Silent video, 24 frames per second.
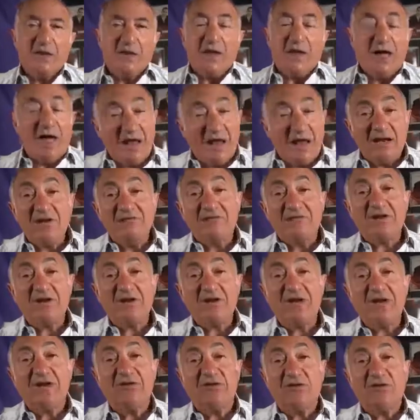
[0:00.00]
And if you
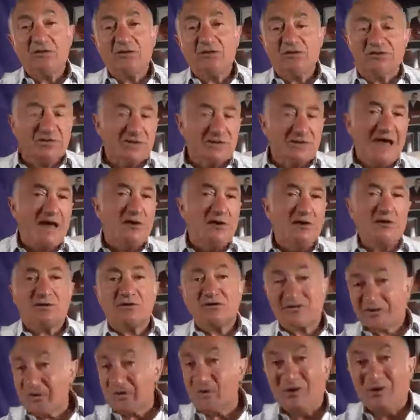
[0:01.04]
need to, stand on
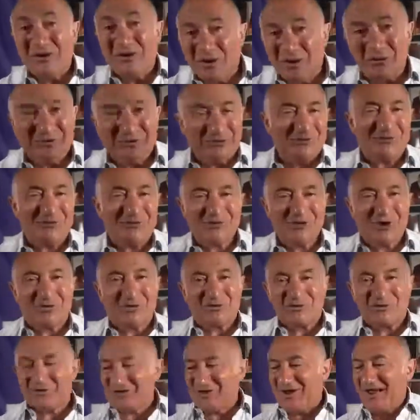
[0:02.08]
someone else's
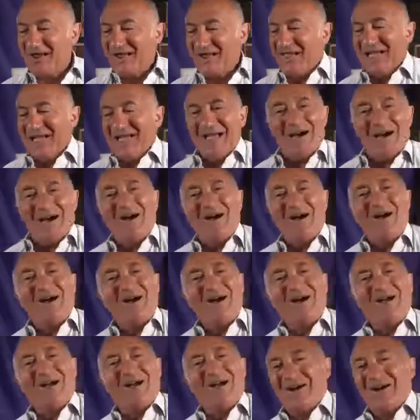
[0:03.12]
shoulders. I
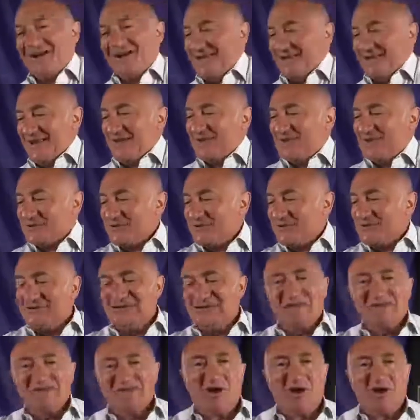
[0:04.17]
know during
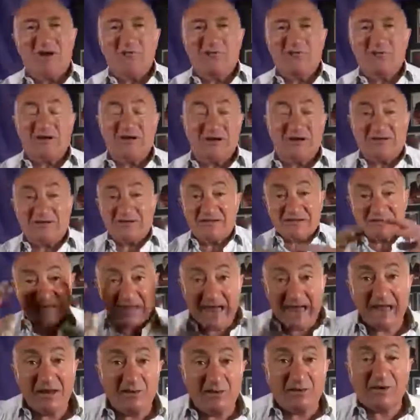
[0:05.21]
these times I need to
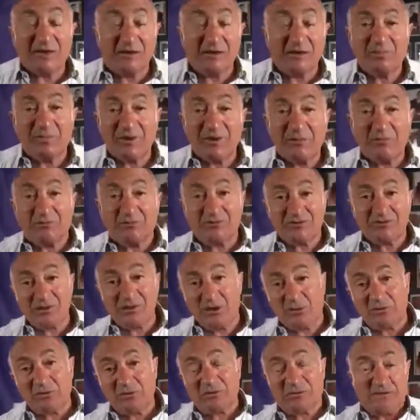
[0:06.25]
stand on other people's
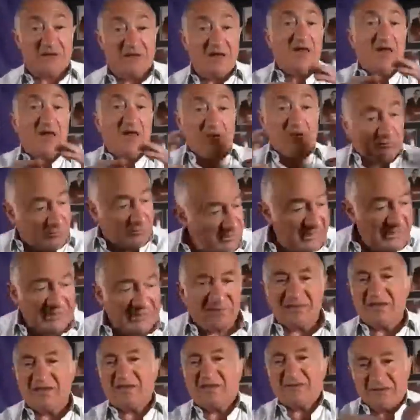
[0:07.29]
shoulders and read
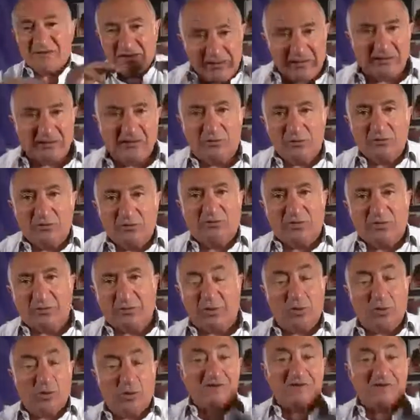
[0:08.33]
things and get good
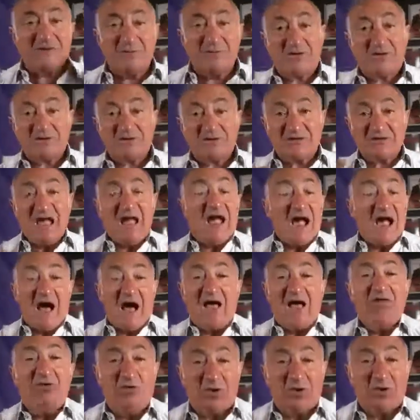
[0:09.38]
reports in, because
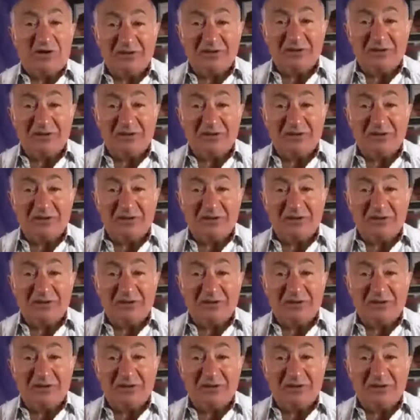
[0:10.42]
otherwise